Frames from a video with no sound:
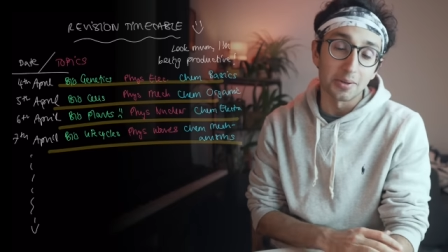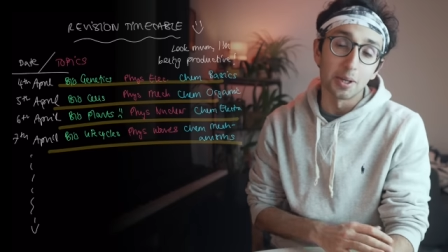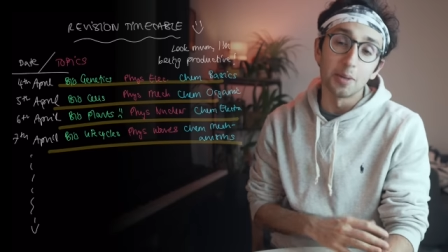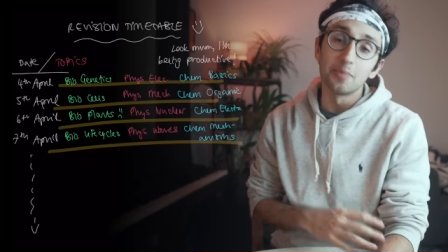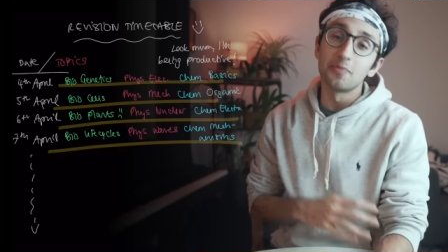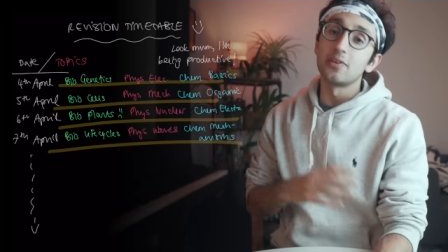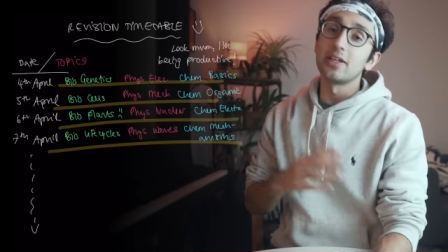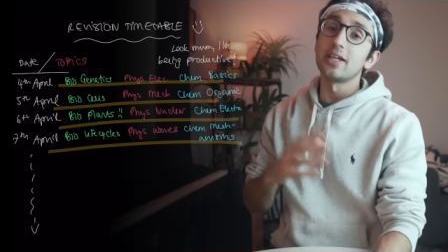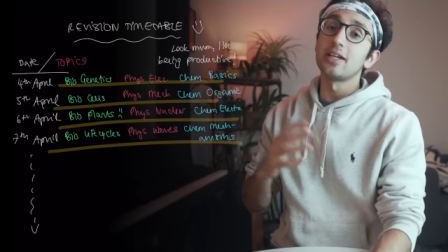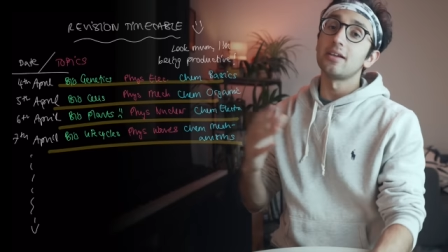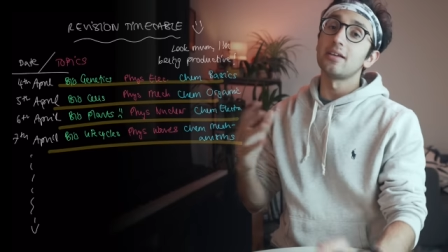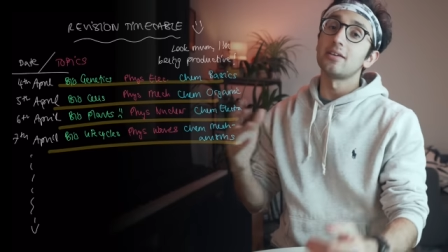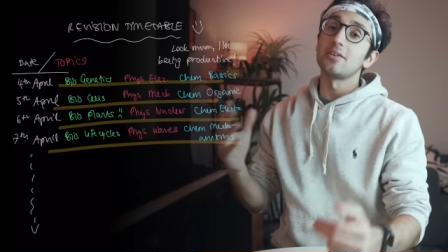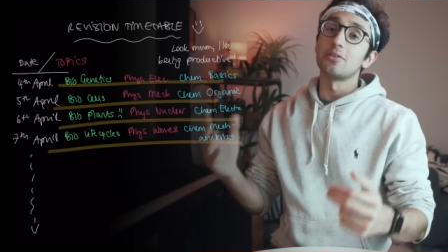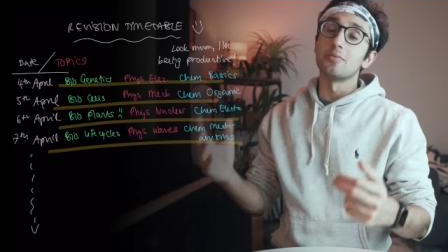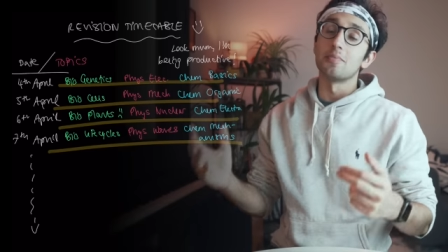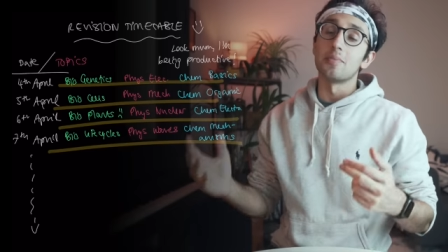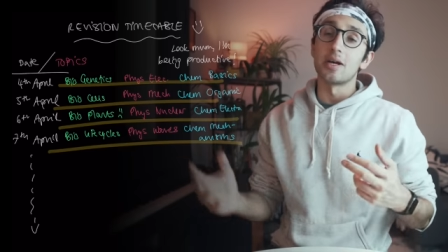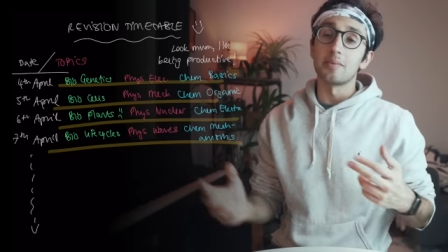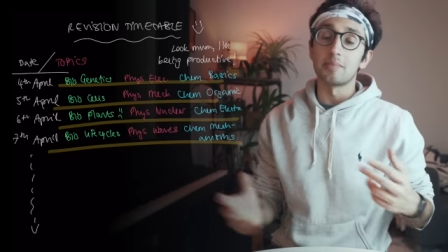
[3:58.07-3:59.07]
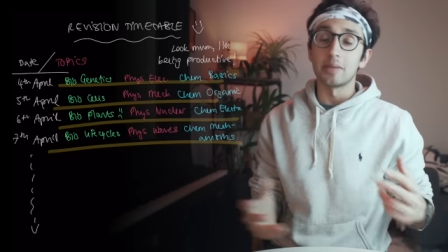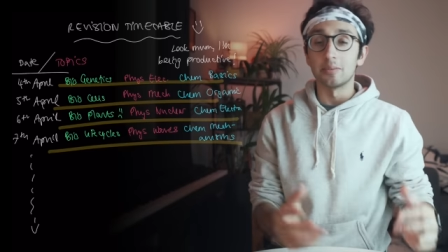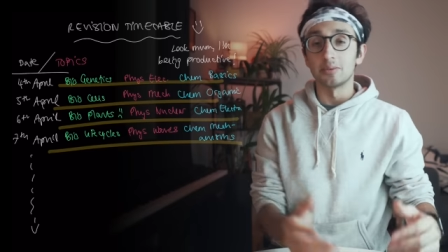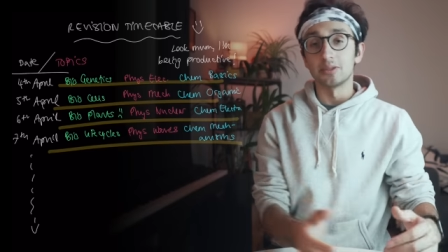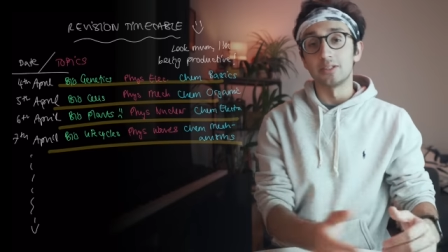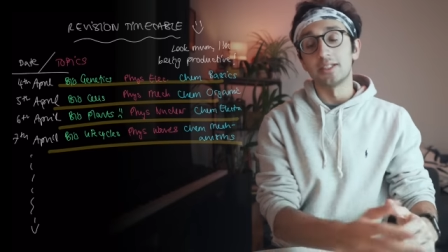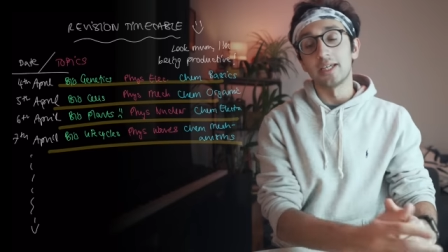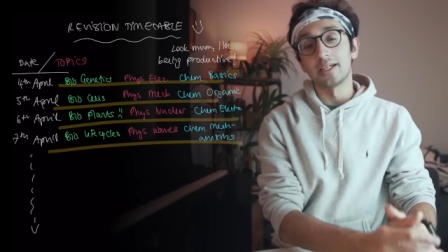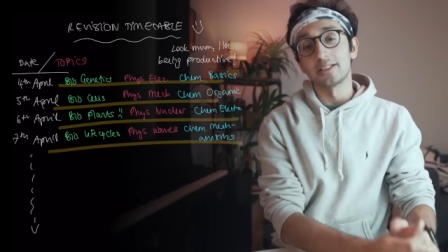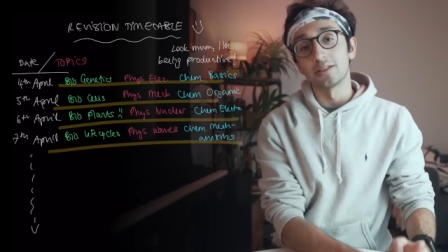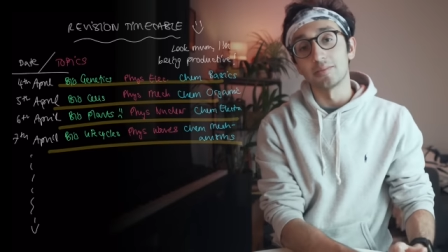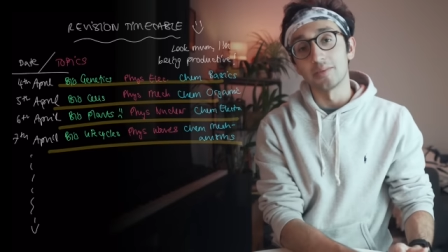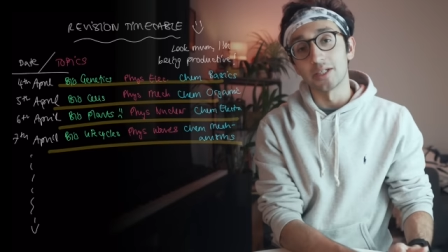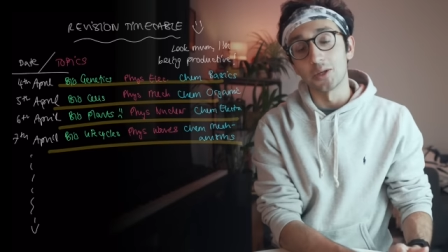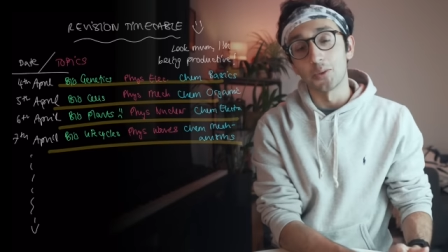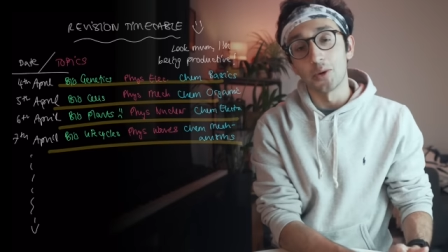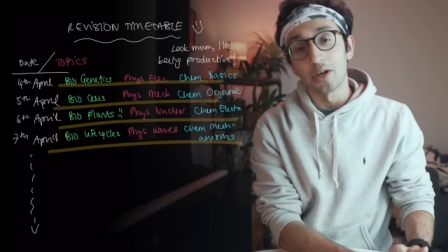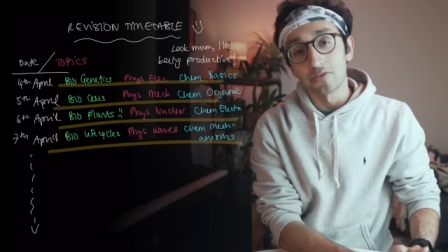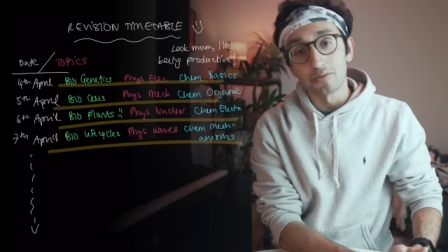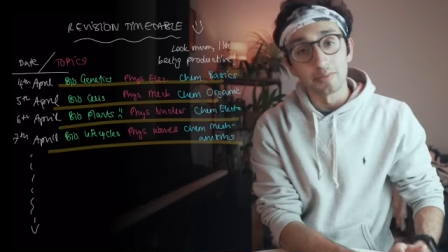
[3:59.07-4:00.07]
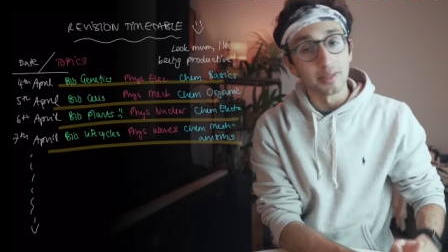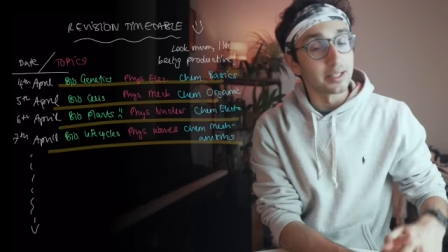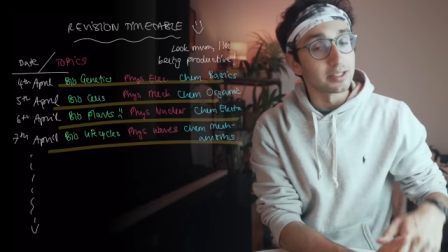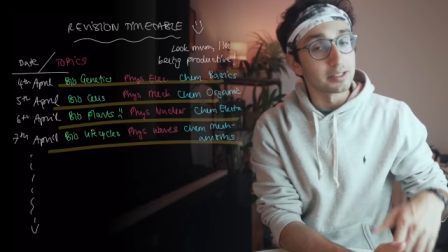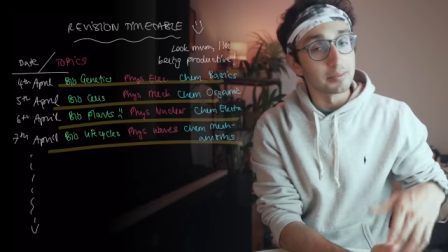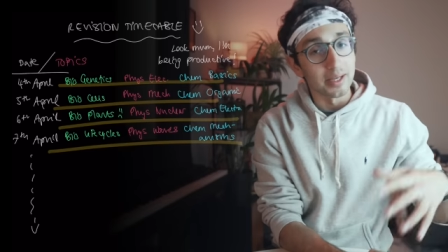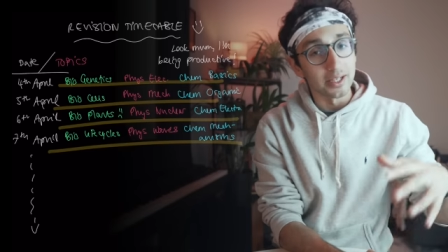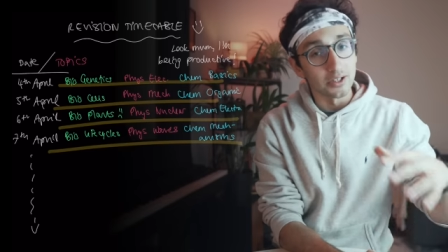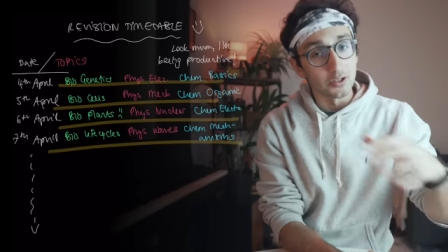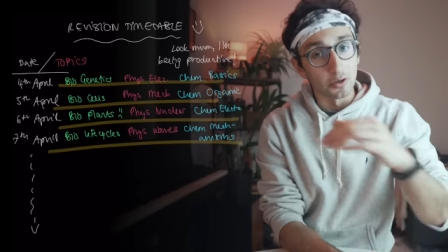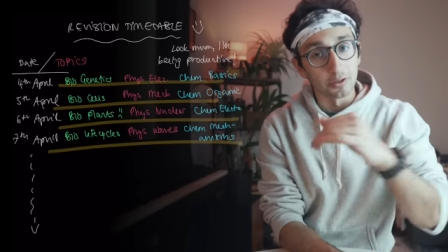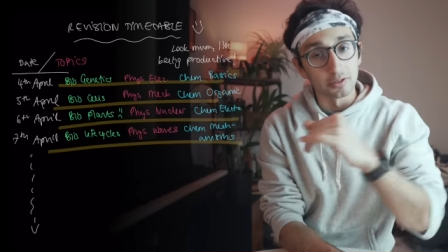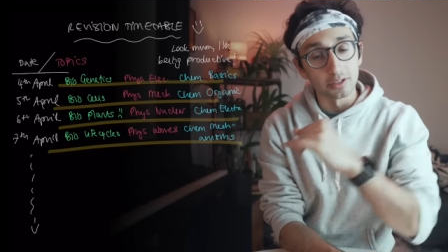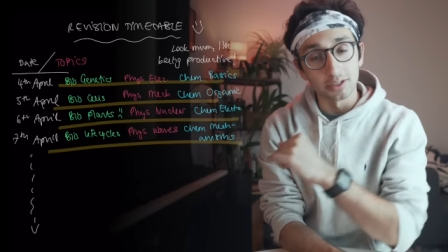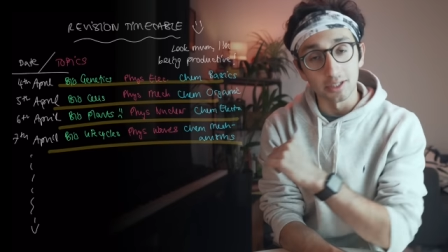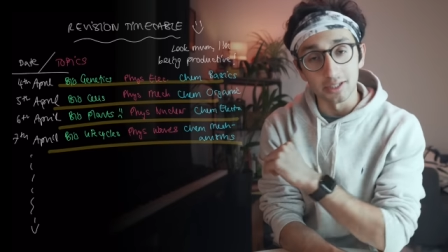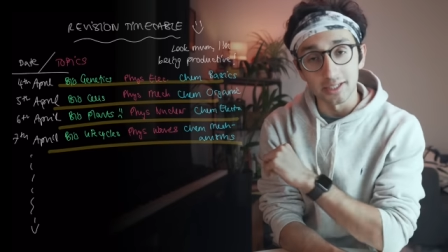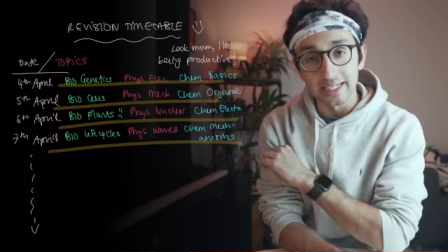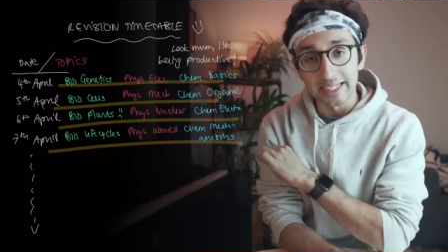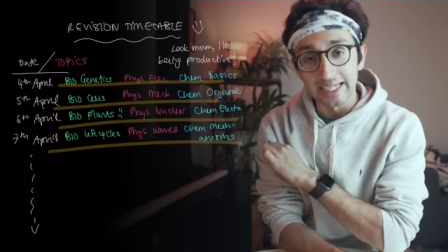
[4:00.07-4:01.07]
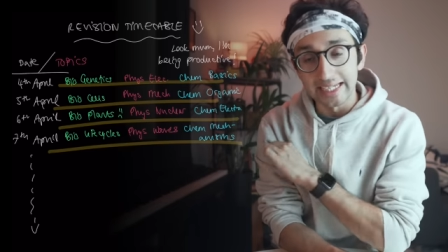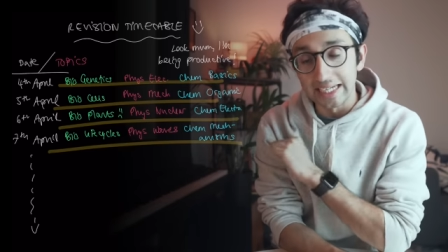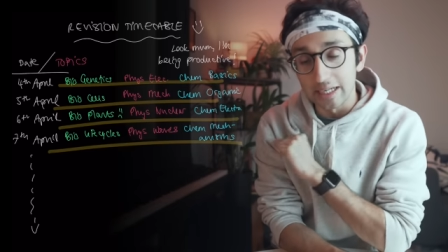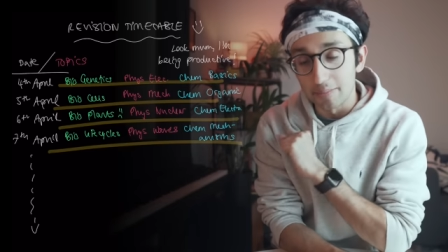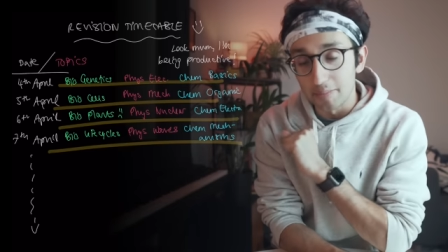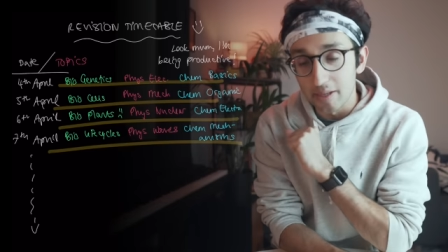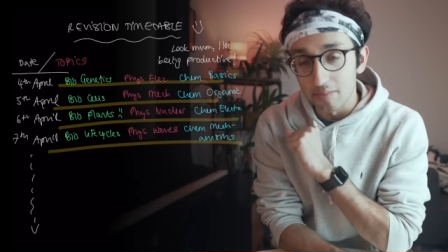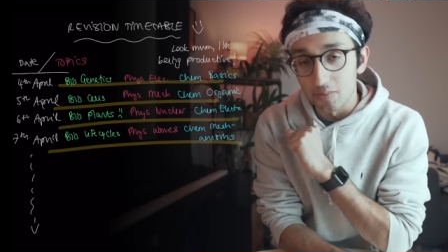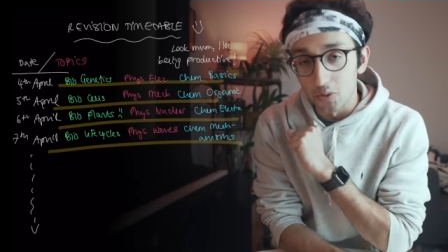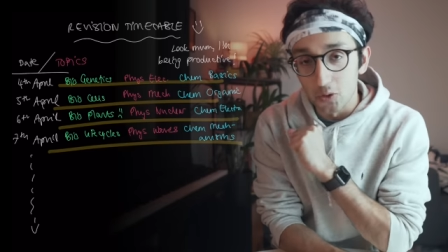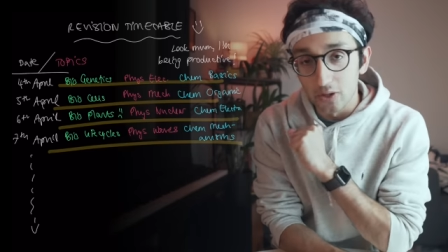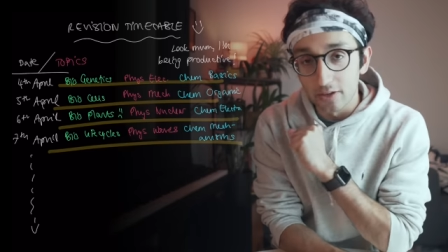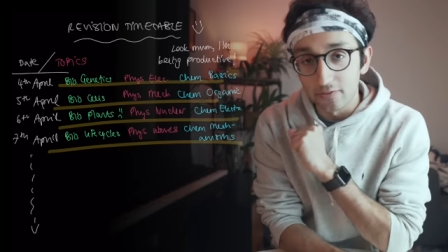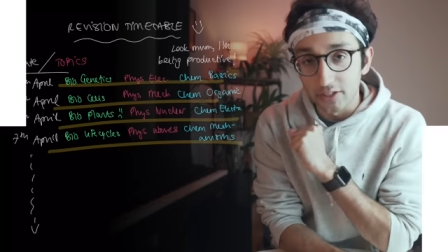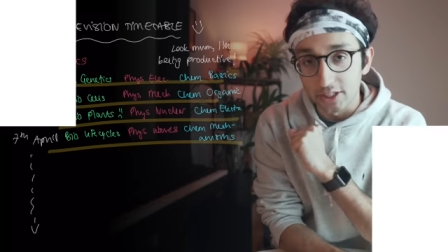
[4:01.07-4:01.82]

and hopefully you might be able to take something away from that to make your own studying a little bit more